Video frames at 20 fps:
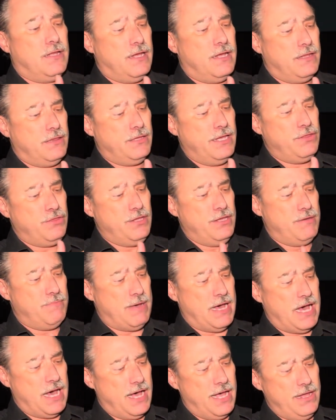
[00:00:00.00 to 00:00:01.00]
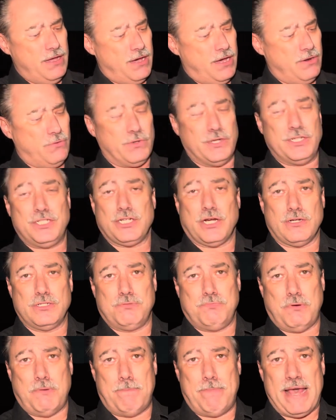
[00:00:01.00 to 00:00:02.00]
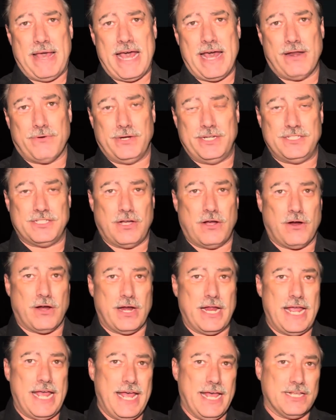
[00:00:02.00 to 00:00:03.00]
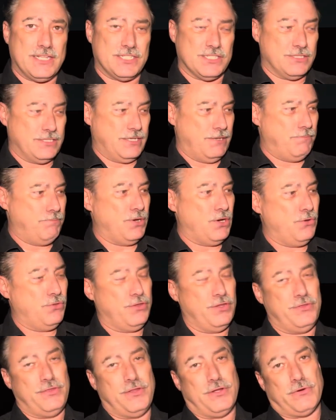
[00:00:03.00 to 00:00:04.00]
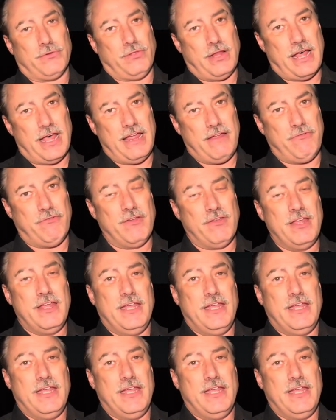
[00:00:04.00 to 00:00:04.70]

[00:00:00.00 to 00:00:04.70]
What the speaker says: lithium-ion rechargeable batteries are excellent both in their life